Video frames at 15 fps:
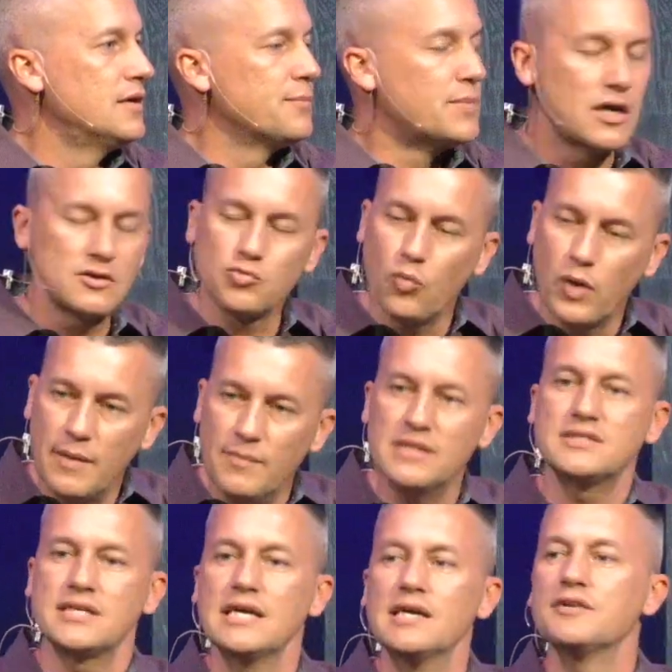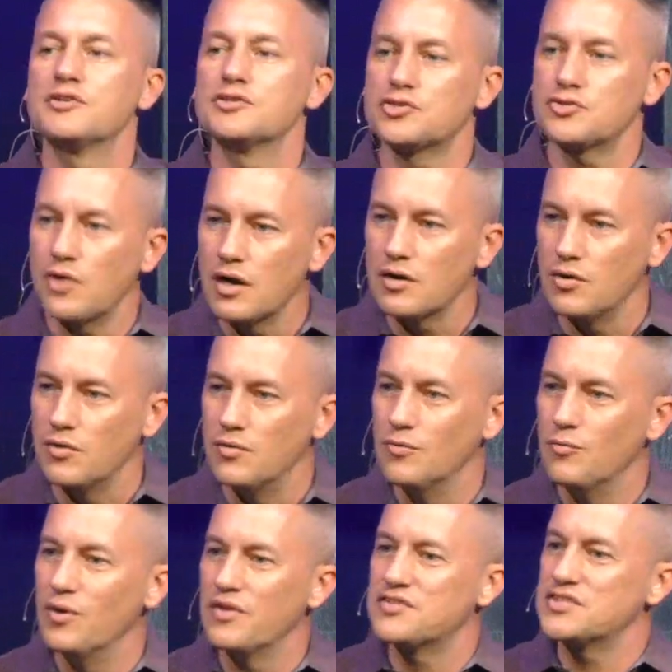Because women tend to struggle
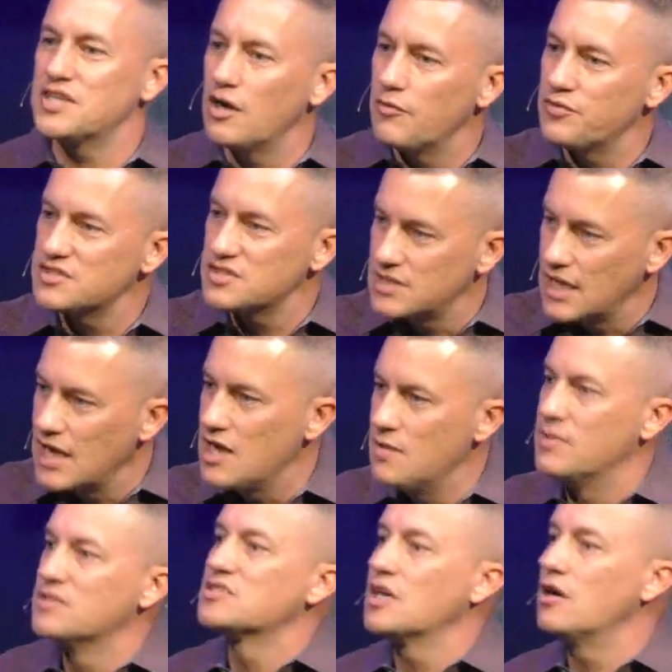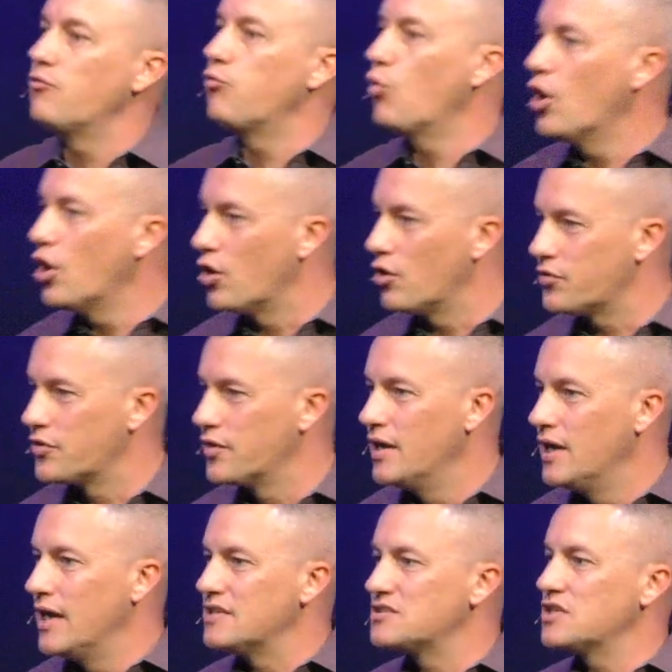with self-esteem and self-worth
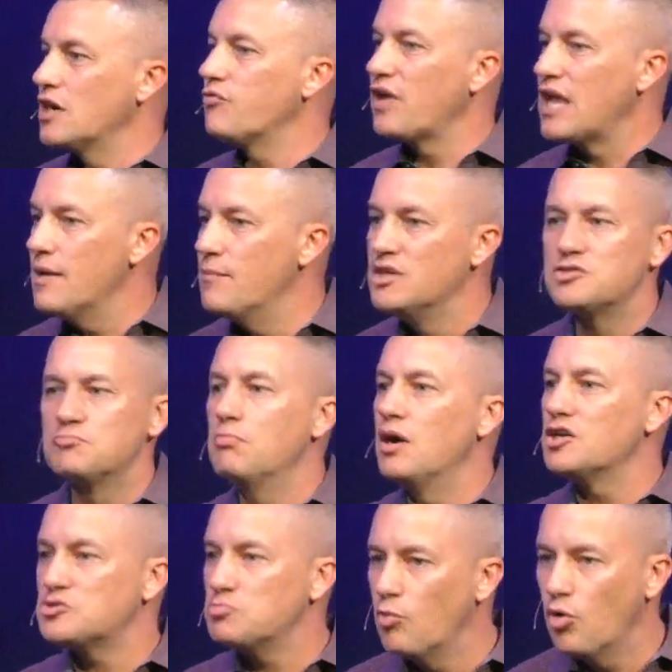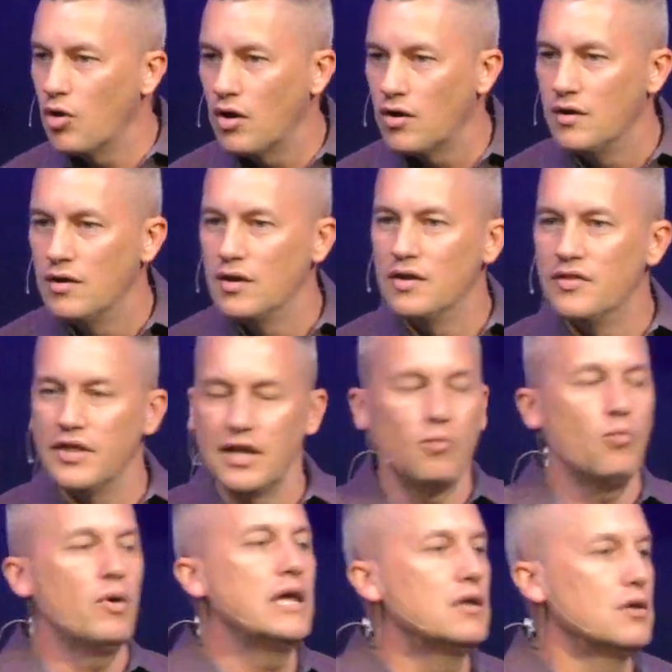and self-image much more than
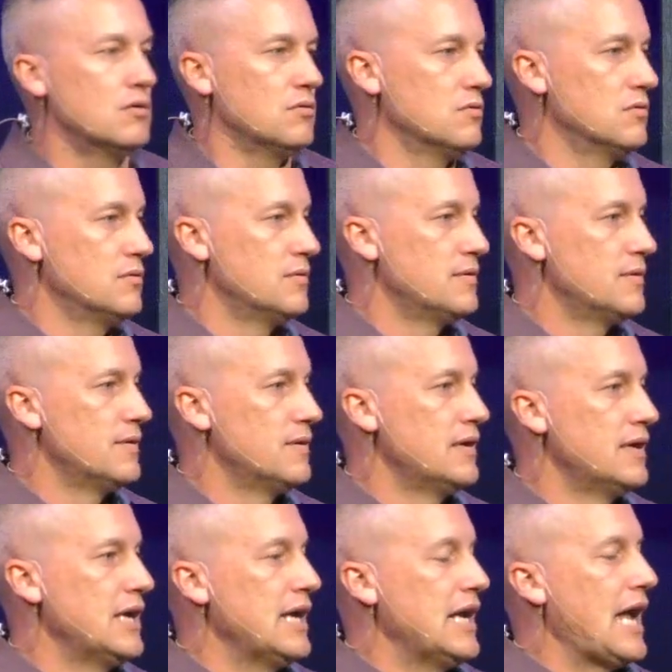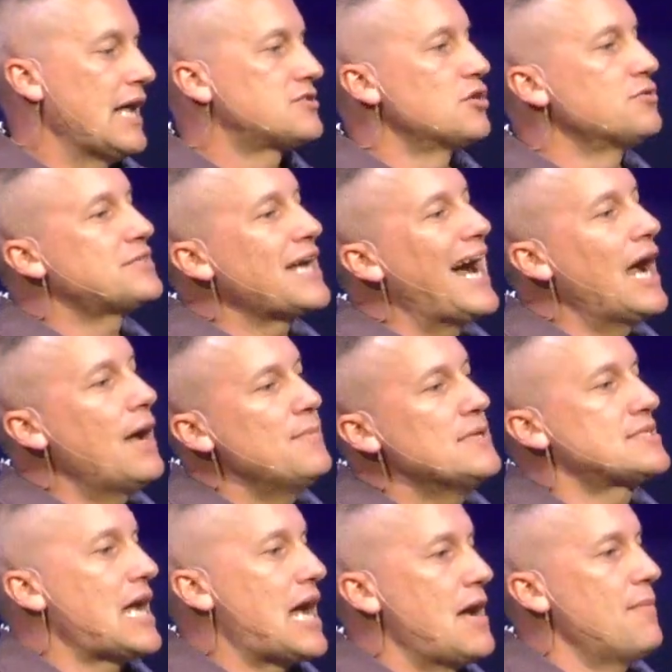we do. And so time and
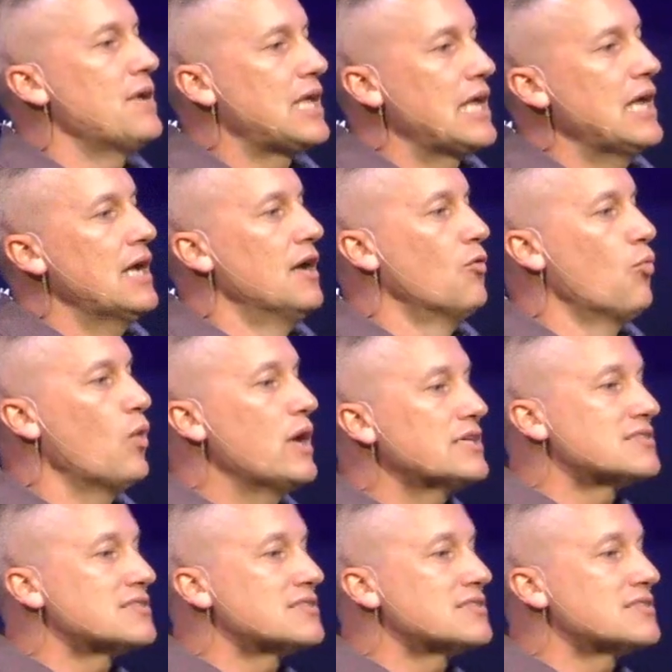time again, we